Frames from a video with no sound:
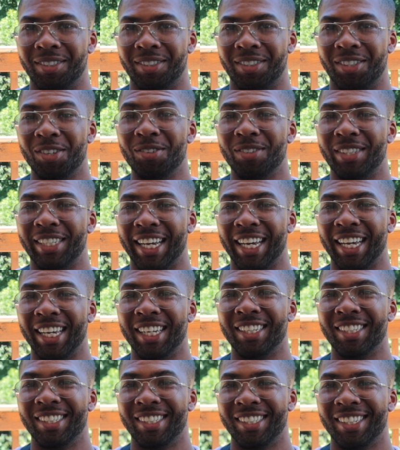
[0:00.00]

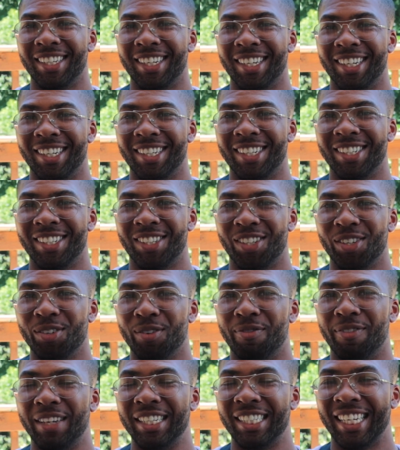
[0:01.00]

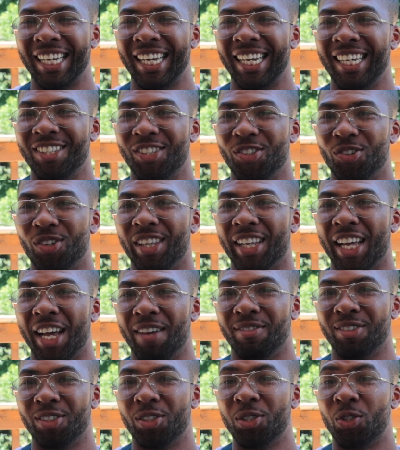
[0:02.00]
215,
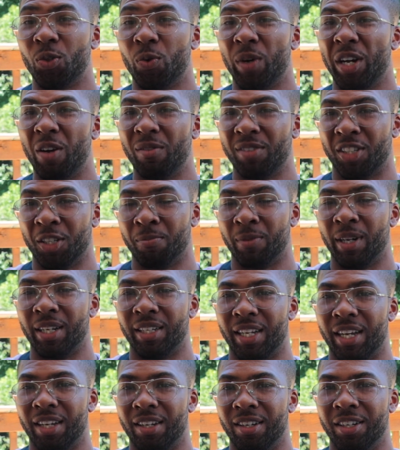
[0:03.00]
211, 212, something like
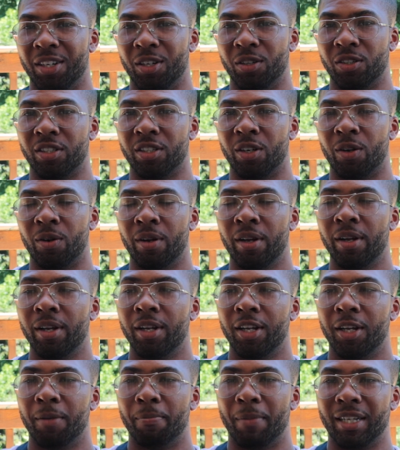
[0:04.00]
that, So
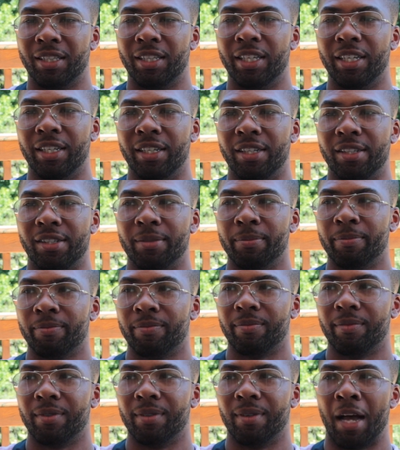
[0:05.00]
my thing is,
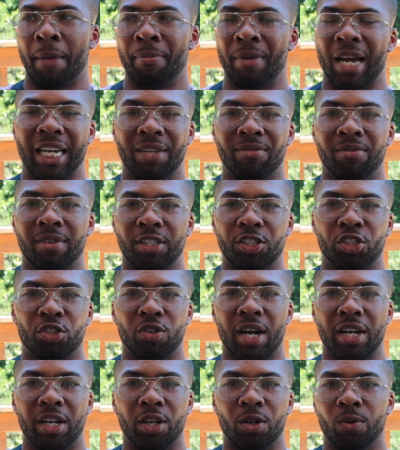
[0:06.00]
I'm not even really
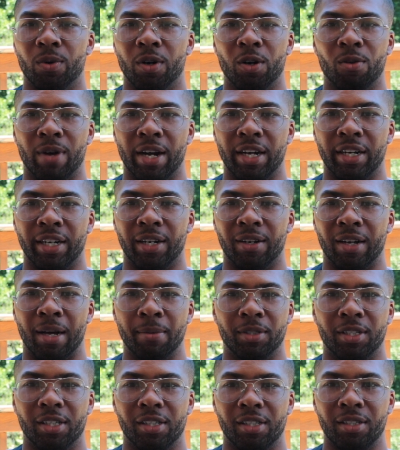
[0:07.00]
trying to grow right now.
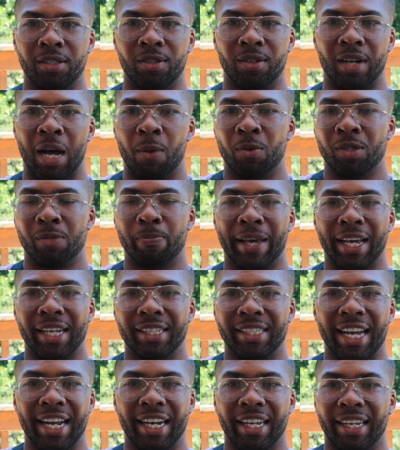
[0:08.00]
I'm just, I was
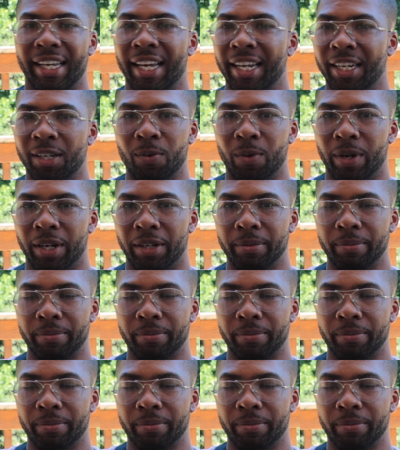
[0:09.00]
maintaining anyway.